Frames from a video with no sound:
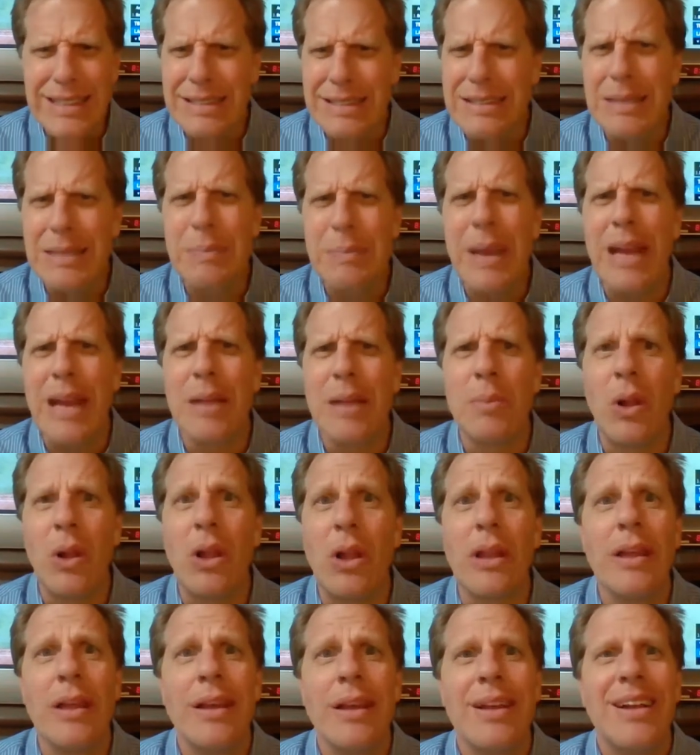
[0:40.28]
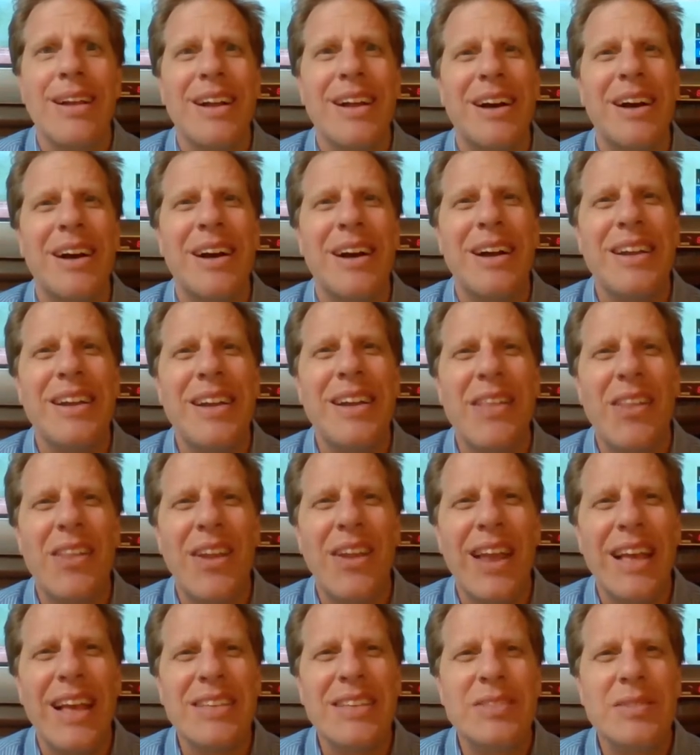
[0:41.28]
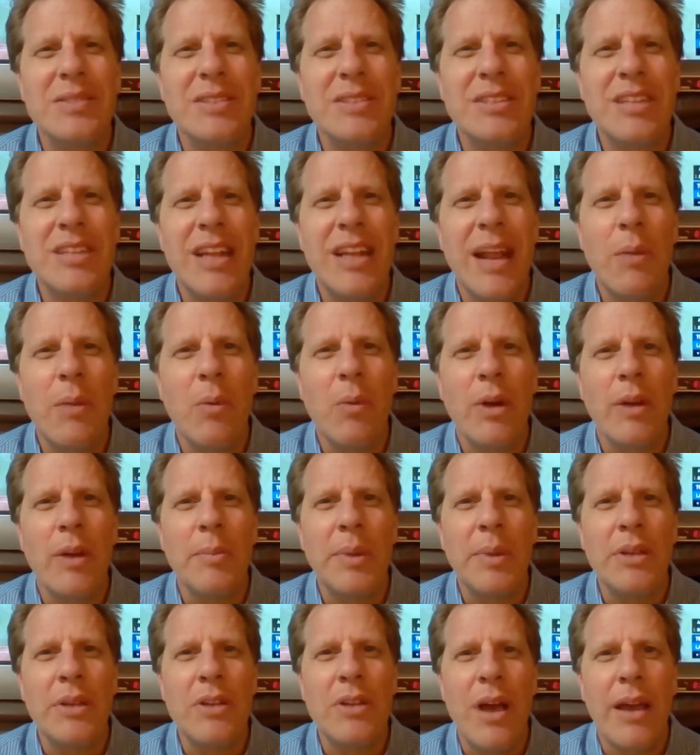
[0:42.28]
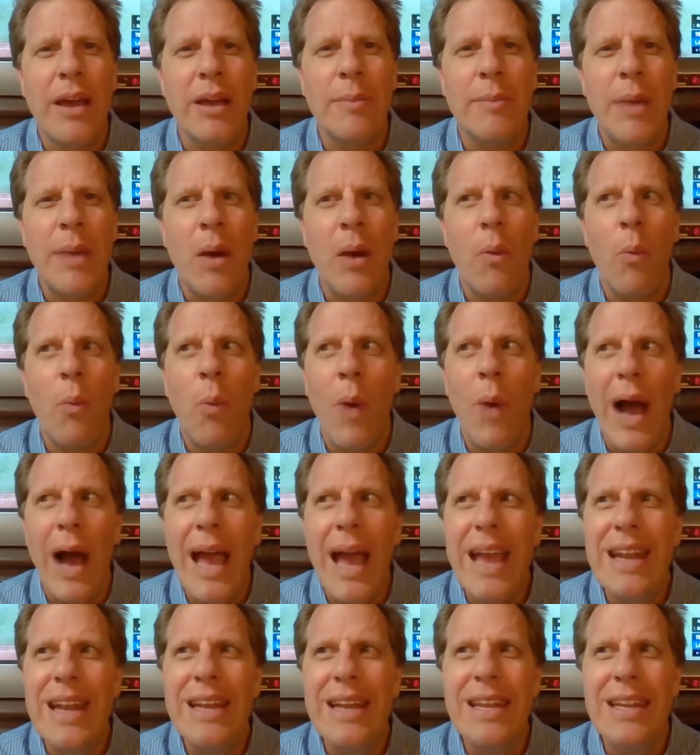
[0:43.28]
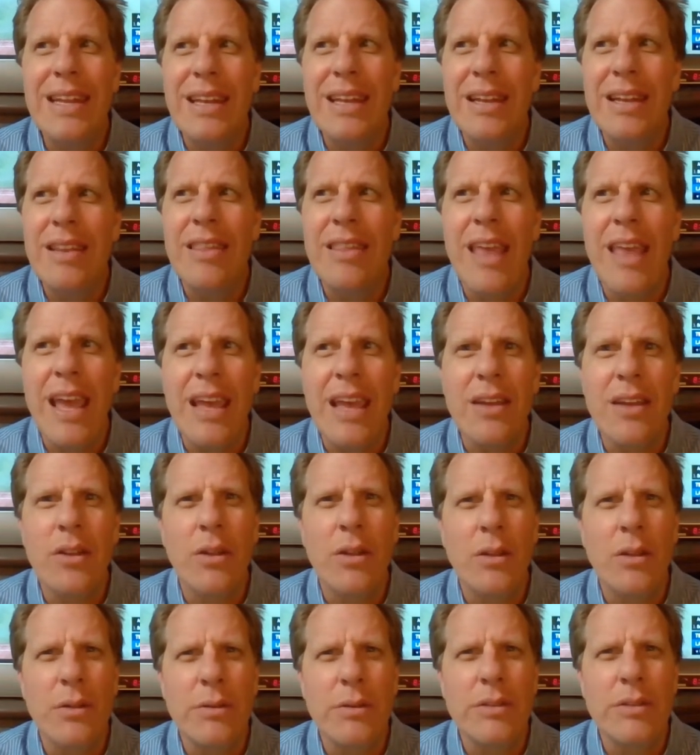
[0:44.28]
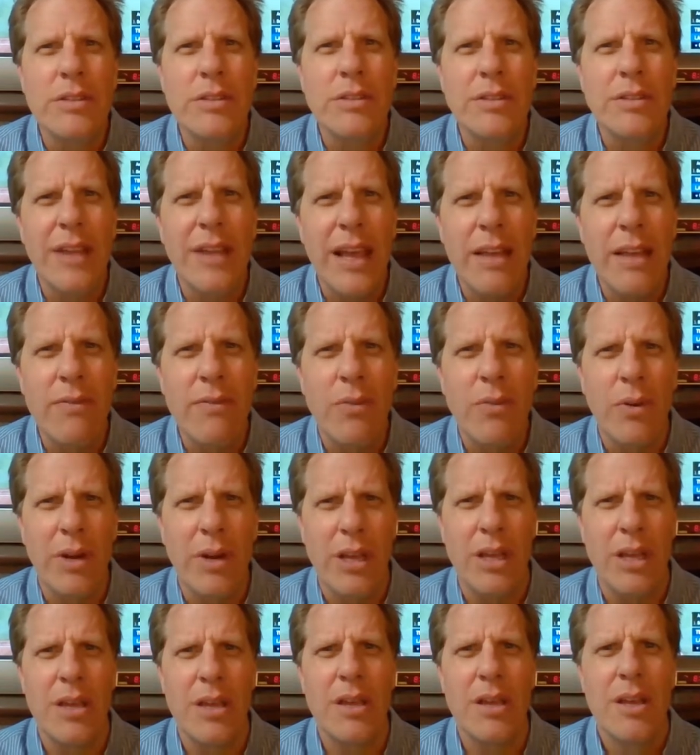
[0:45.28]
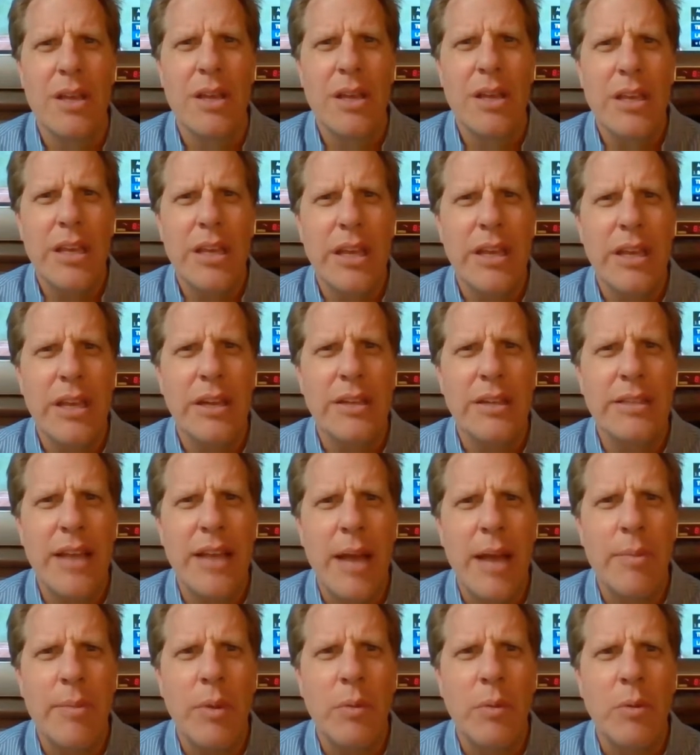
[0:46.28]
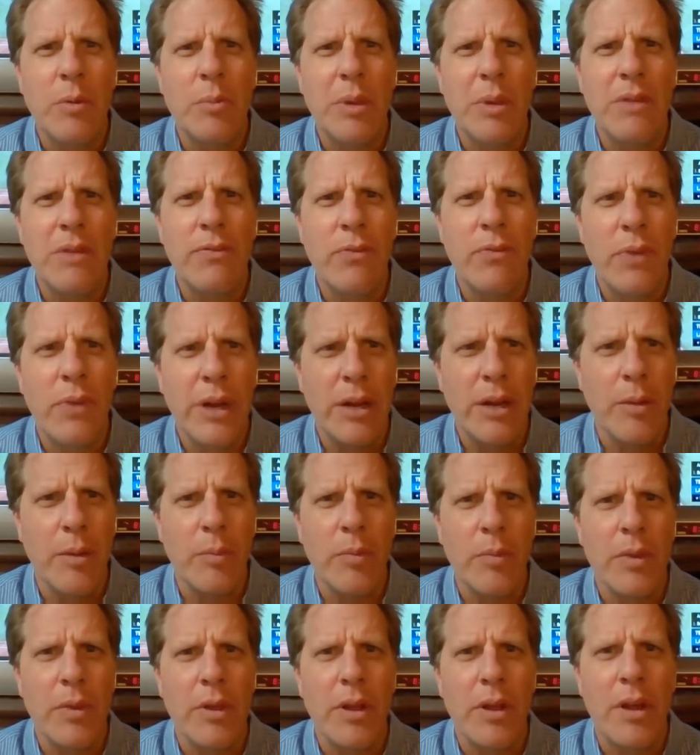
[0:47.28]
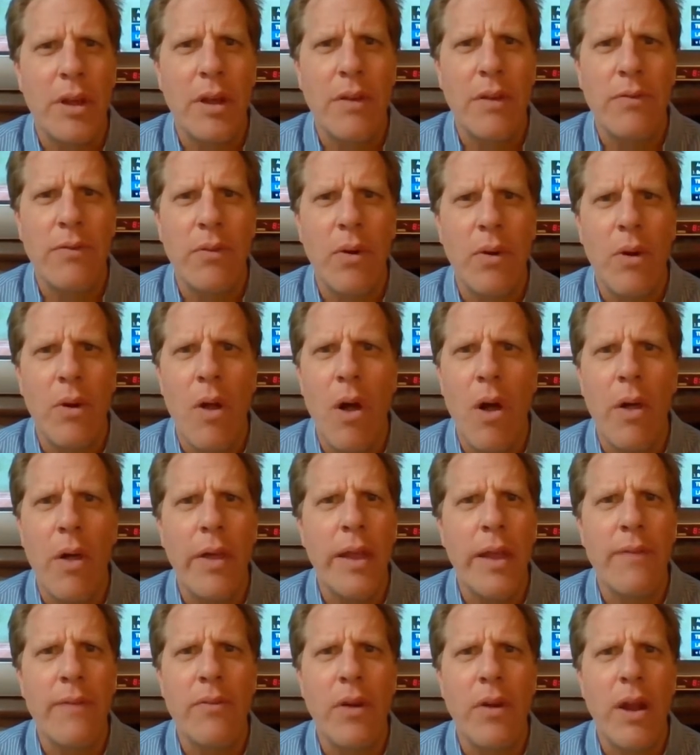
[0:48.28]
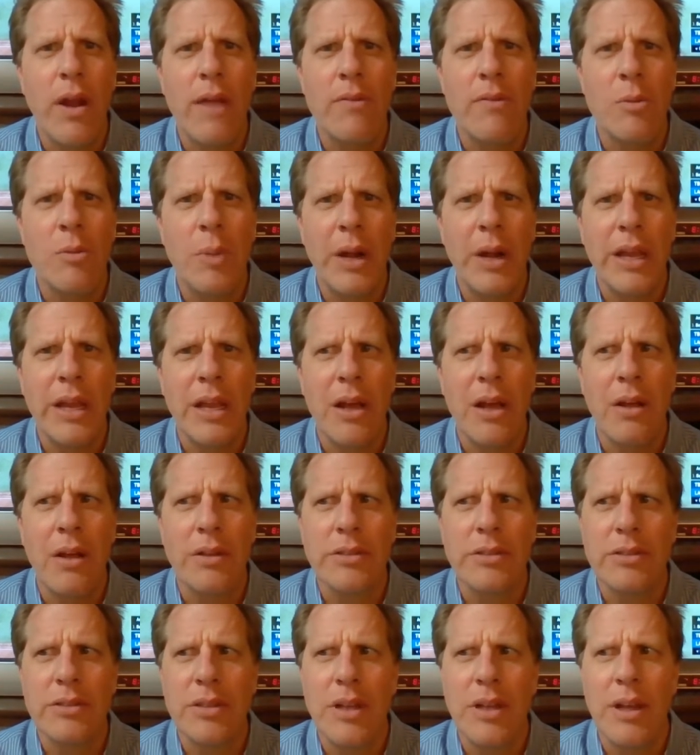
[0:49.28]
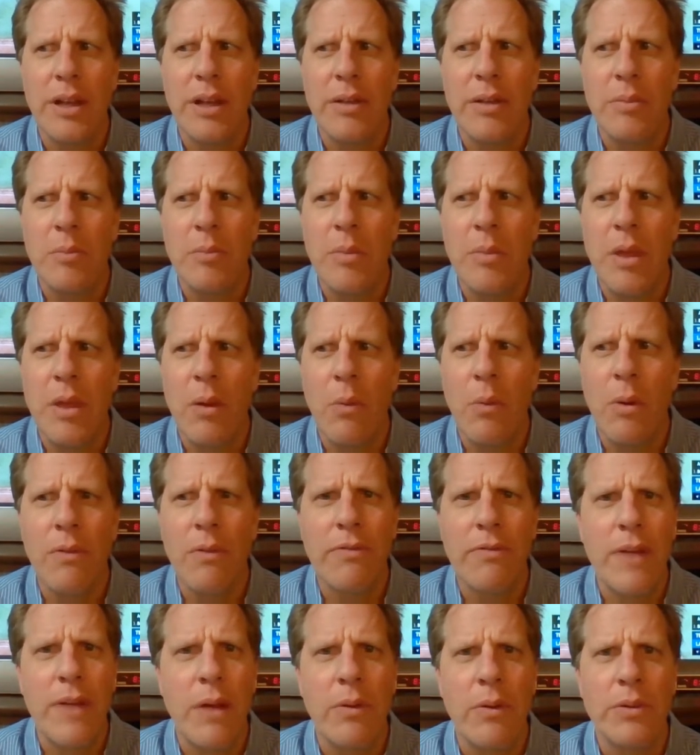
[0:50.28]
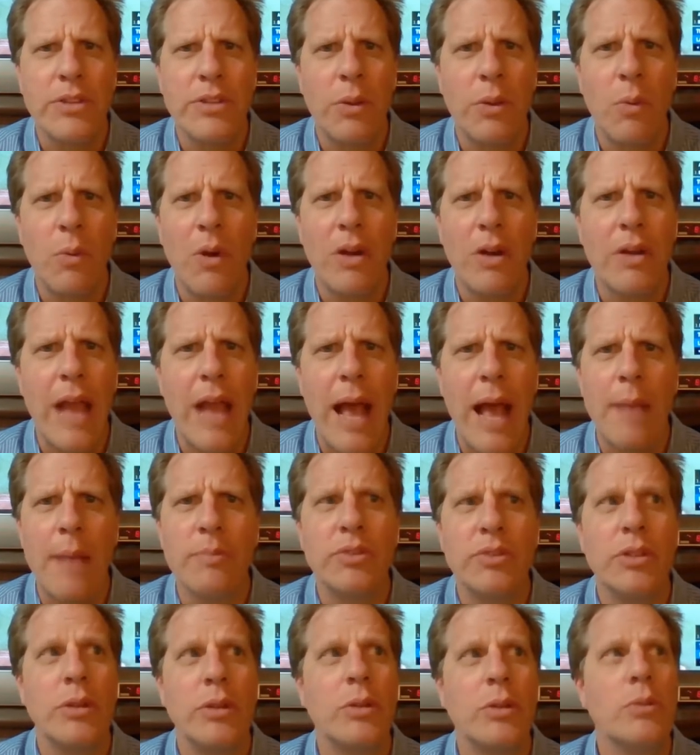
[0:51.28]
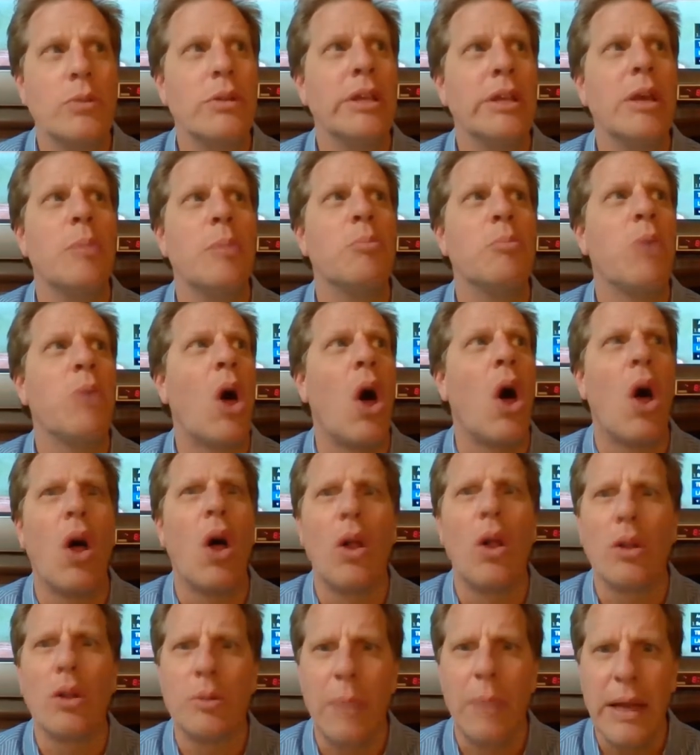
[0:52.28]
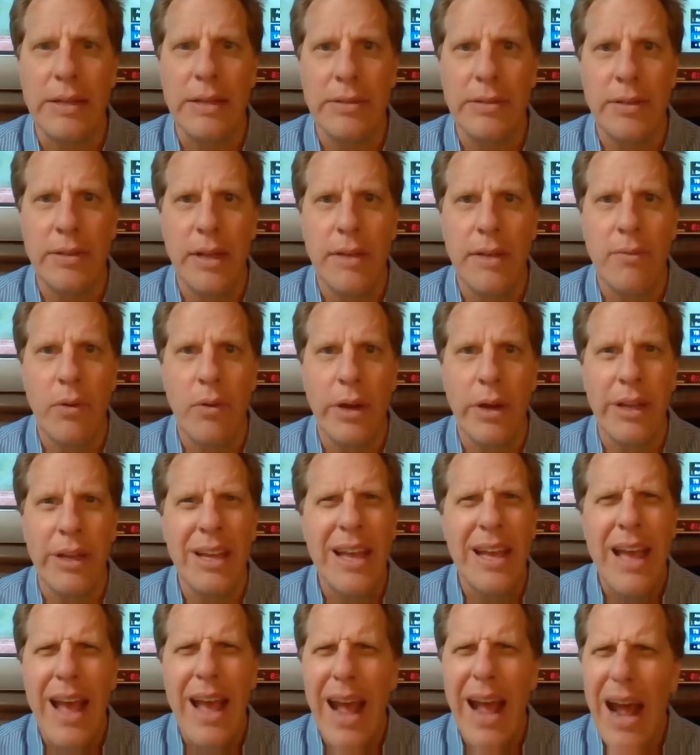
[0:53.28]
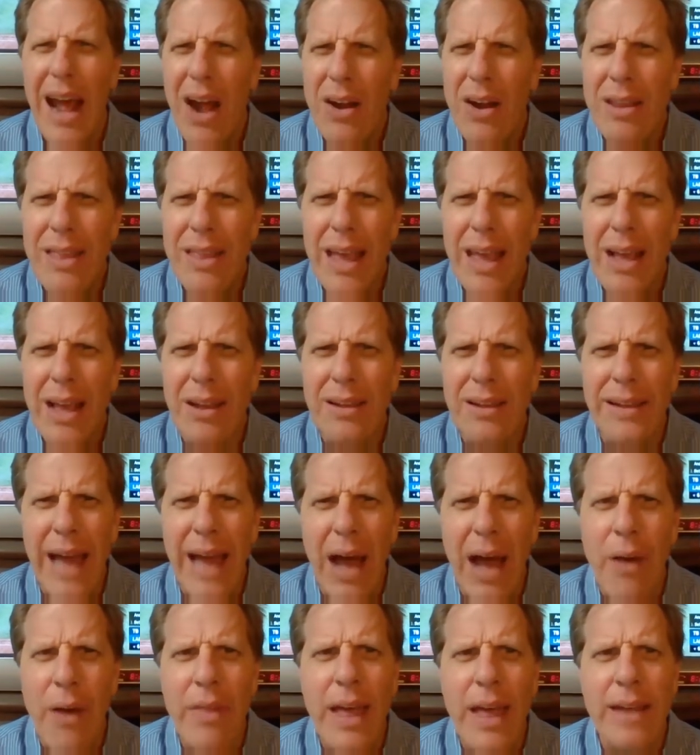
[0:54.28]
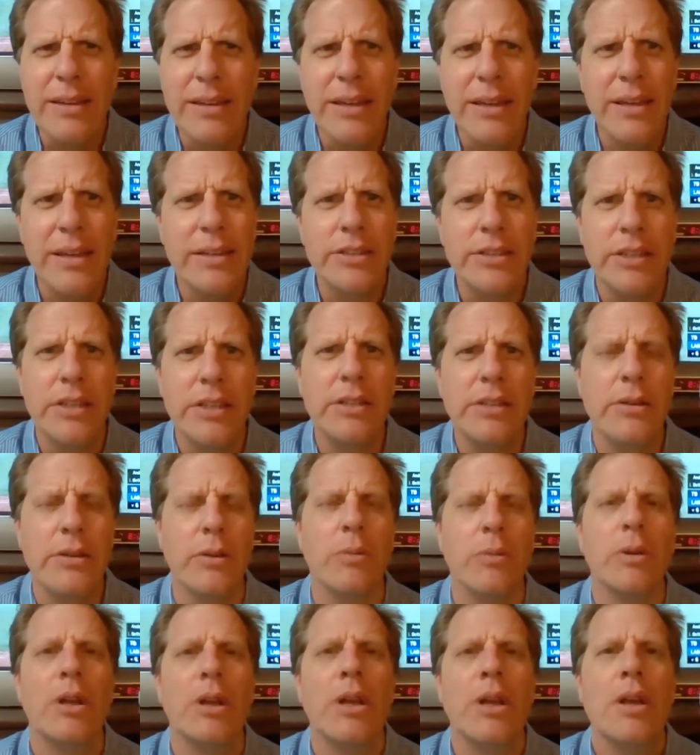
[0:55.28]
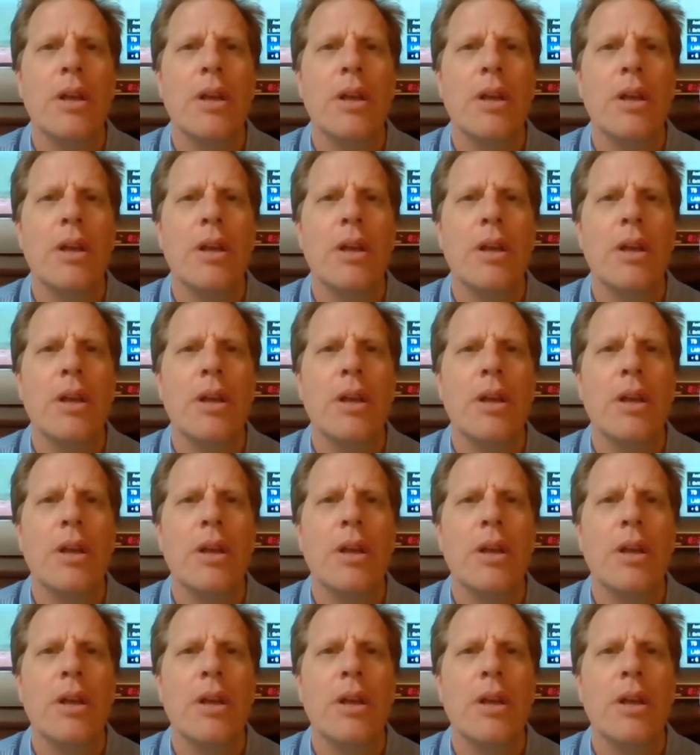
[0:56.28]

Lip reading: Debatable. Nonetheless, today we're going to be talking about why did they include slavery in a time that would be freedom for everybody else. There were founders that were absolutely appalled by slavery. How did they allow that to continue?